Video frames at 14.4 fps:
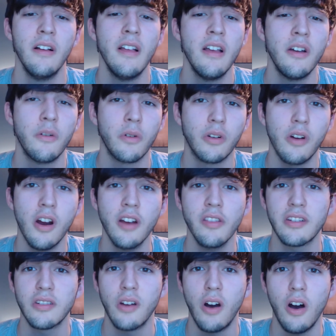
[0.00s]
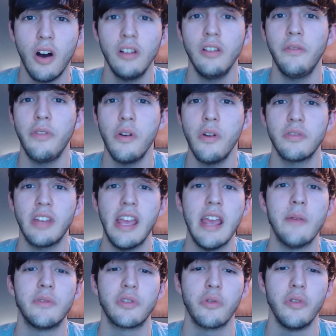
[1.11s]
Regardless, all of those
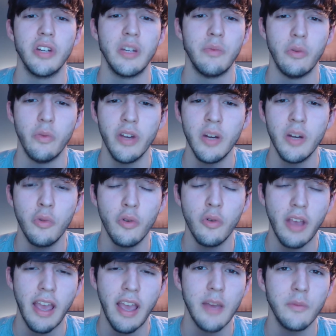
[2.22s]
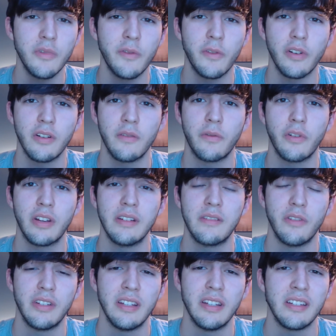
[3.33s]
games are going to be winnable games for
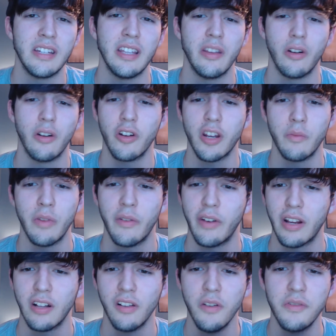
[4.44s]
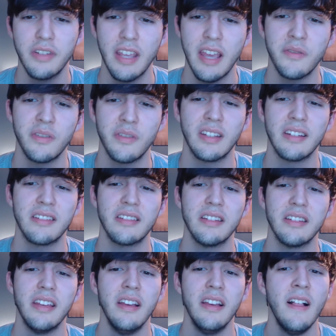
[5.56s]
Tennessee. They're all going to be very close games for
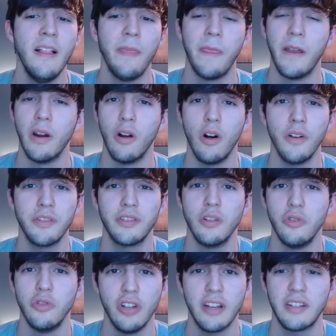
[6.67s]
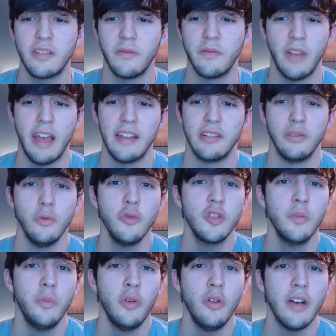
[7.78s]
Tennessee. They're also just as
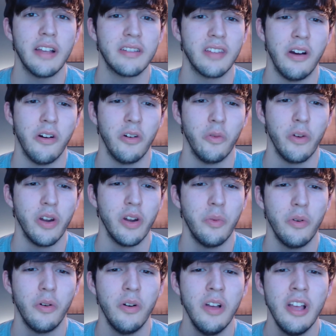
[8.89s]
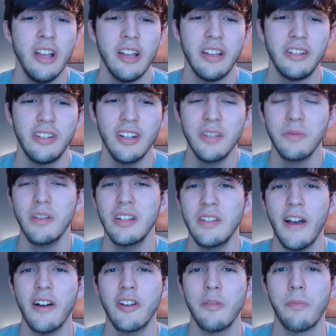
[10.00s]
losable as they are winnable. Just because of
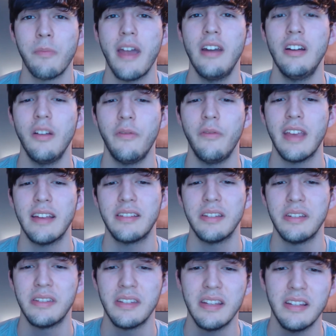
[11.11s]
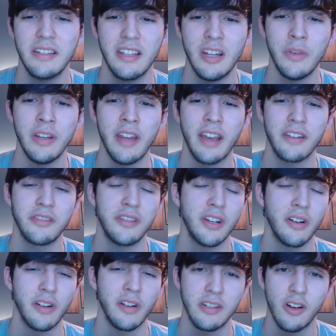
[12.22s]
how competitive the SEC is going to be next
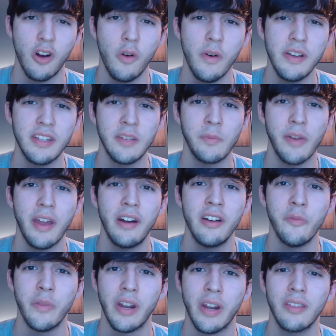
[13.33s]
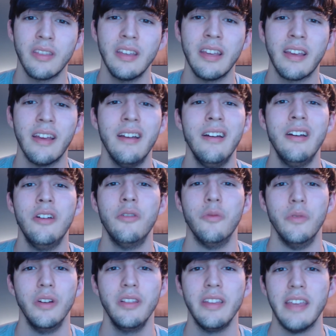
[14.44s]
year, it's always competitive, but I think
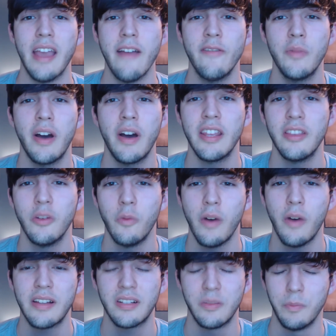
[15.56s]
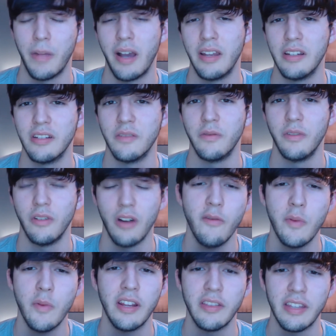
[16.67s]
really everybody in the West
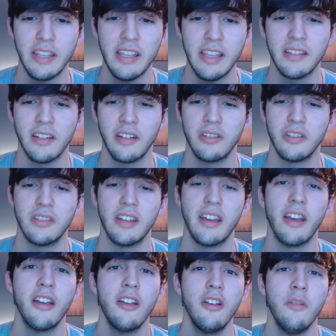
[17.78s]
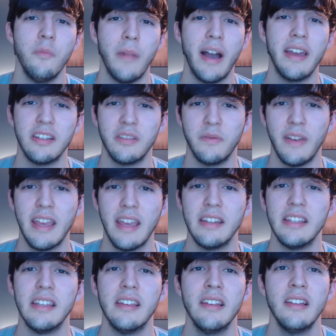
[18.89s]
everybody in the East, I should say, minus
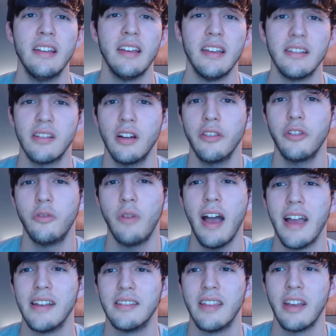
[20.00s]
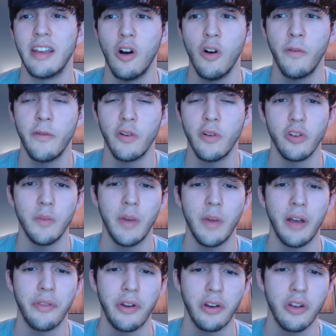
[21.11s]
Vandy, is on the rise. They all feel good about
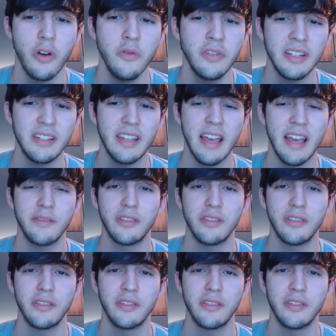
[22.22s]
their coaching staffs.